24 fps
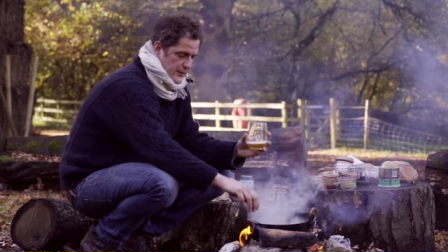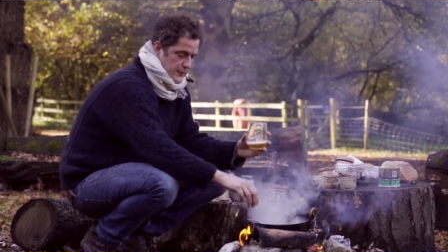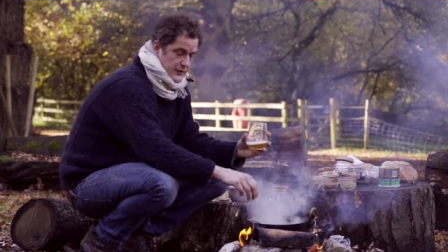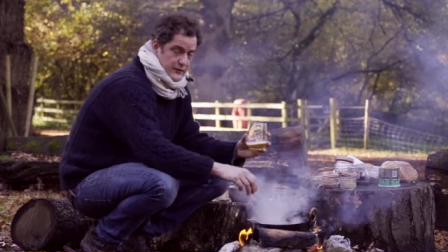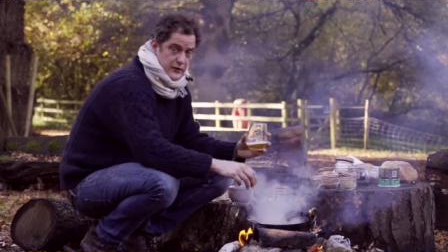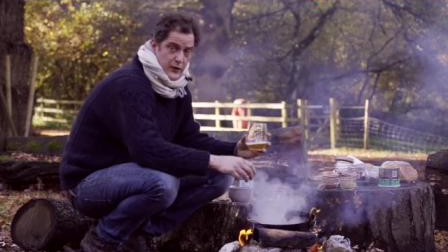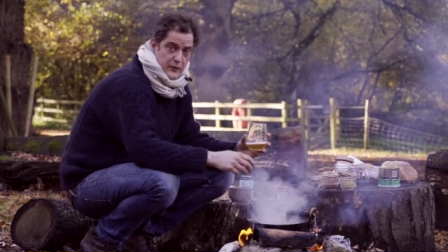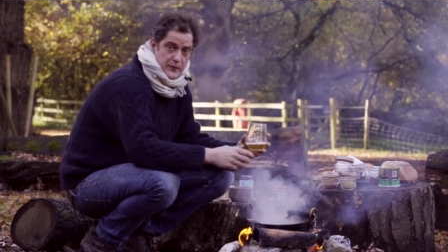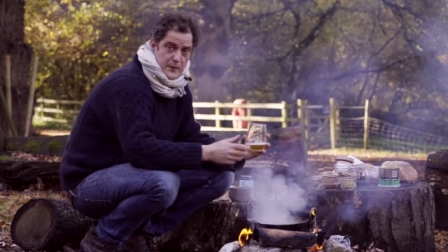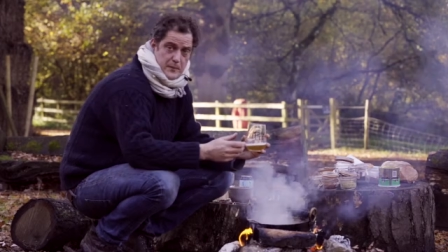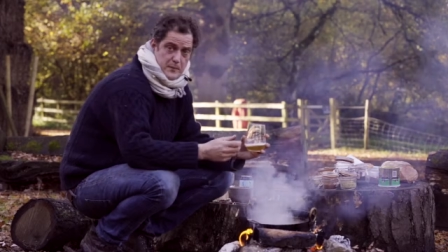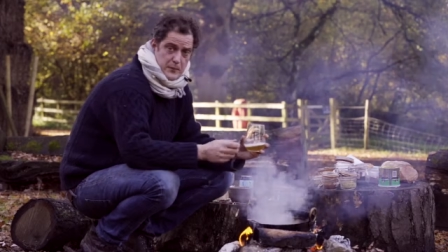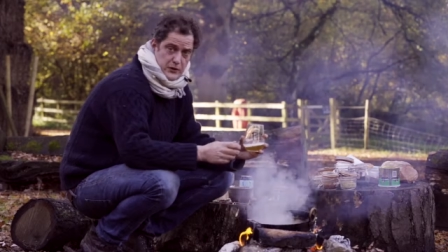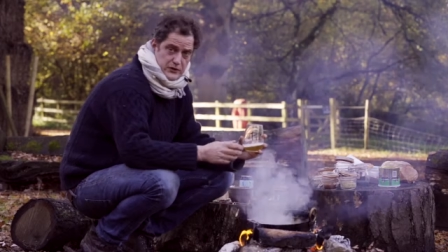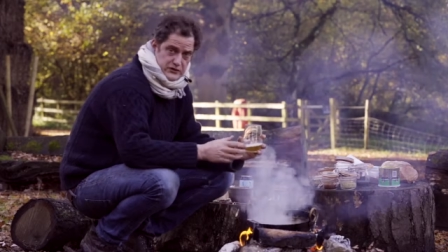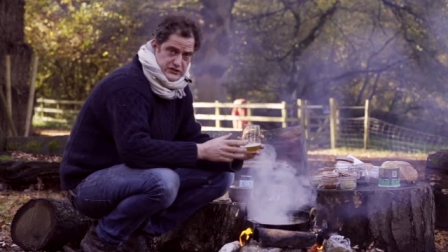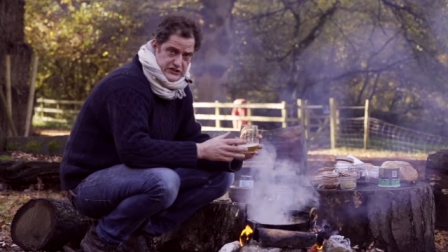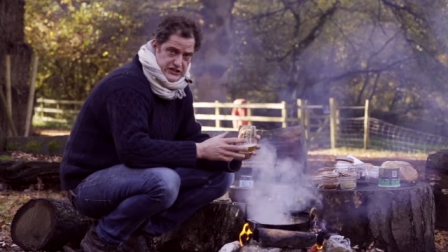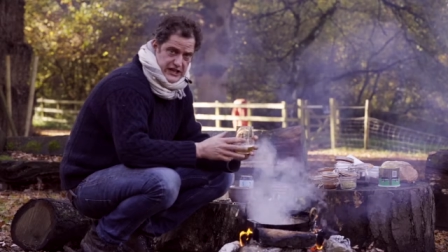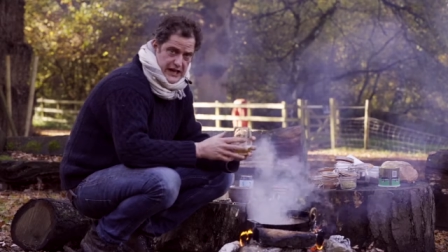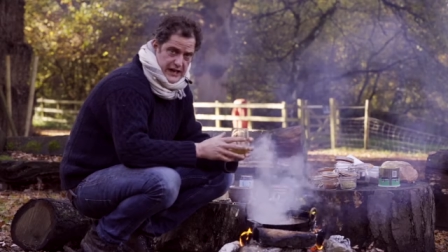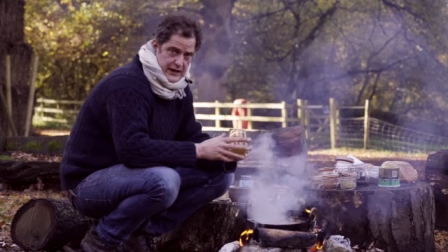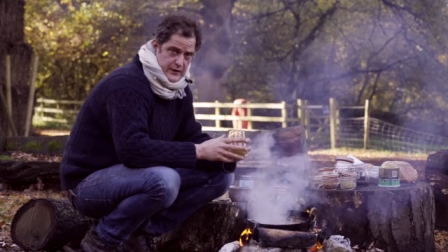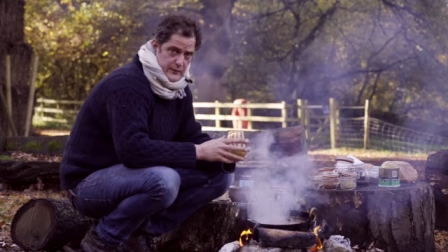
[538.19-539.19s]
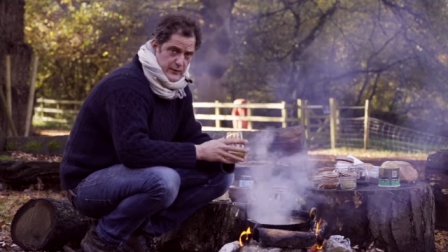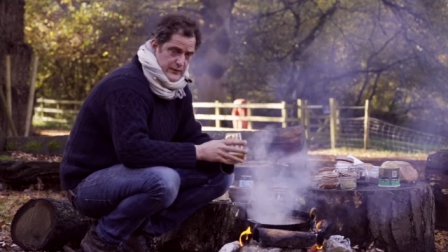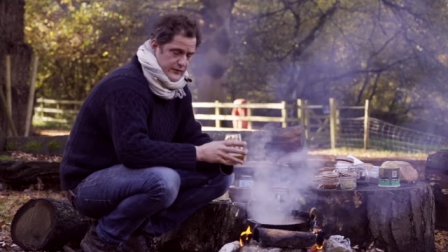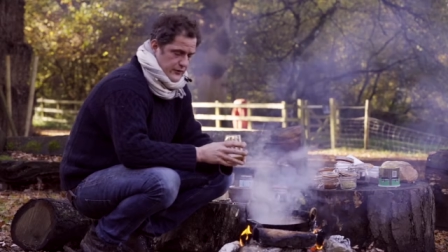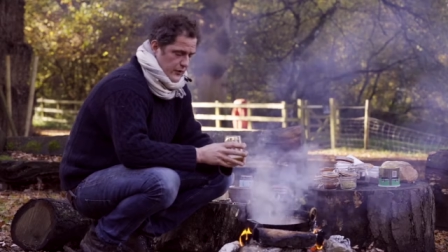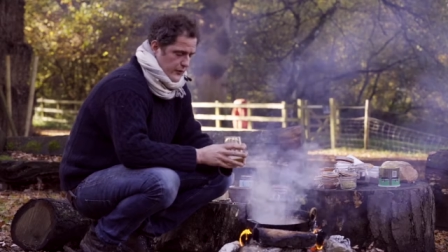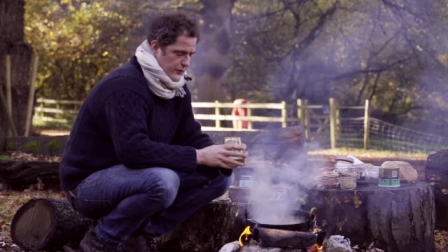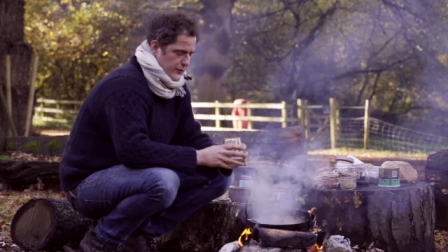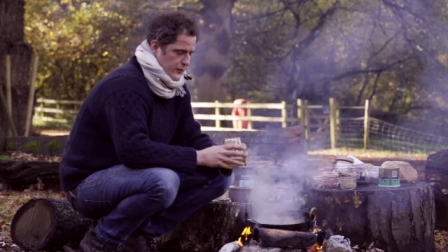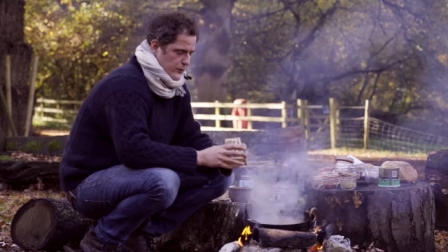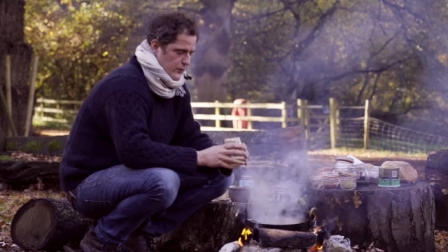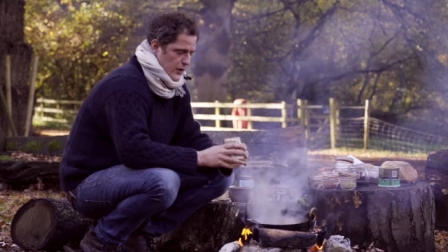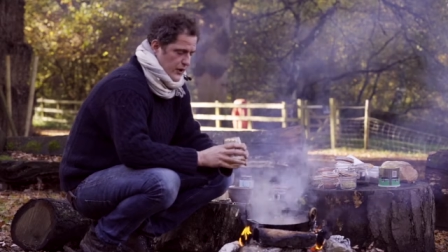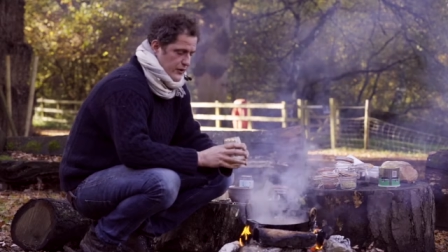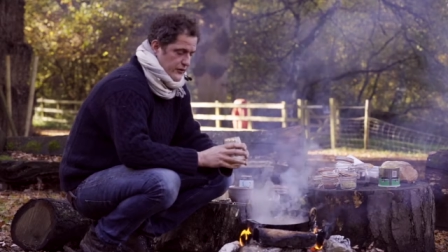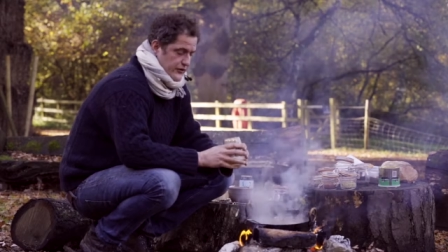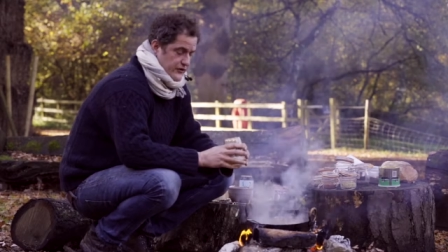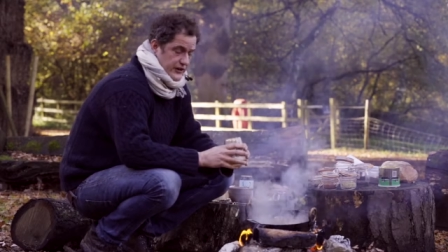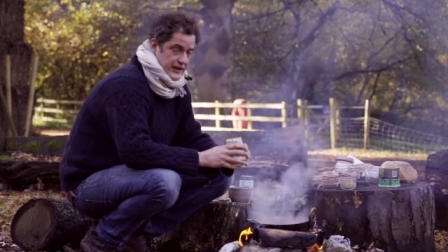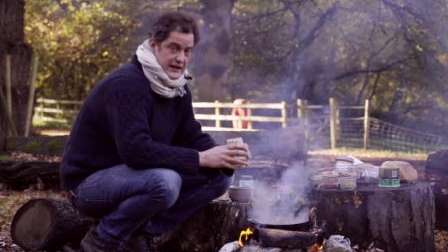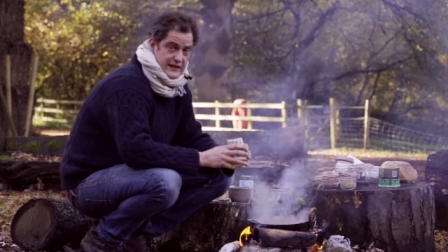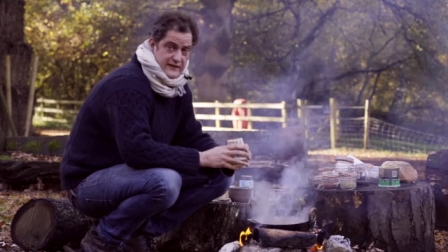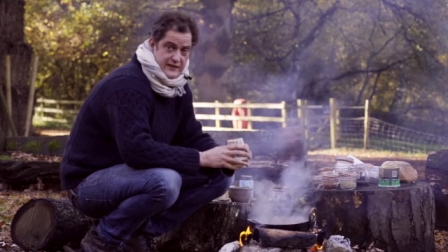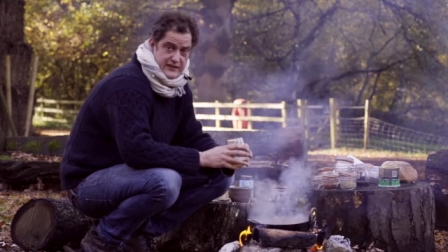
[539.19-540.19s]
we've got the muntjac, we've got the roe
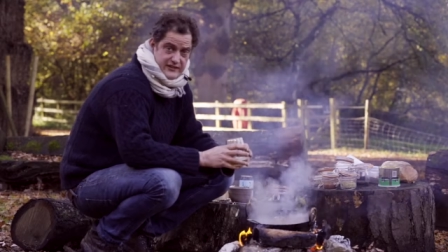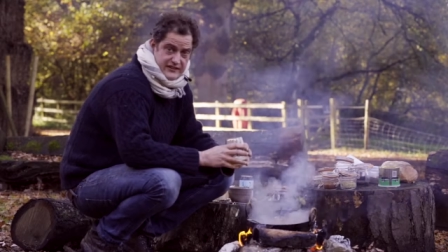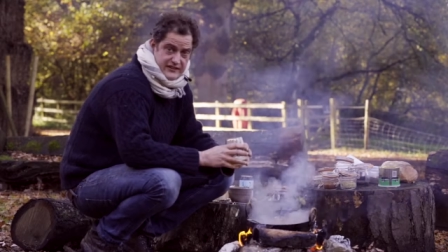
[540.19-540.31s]
deer, the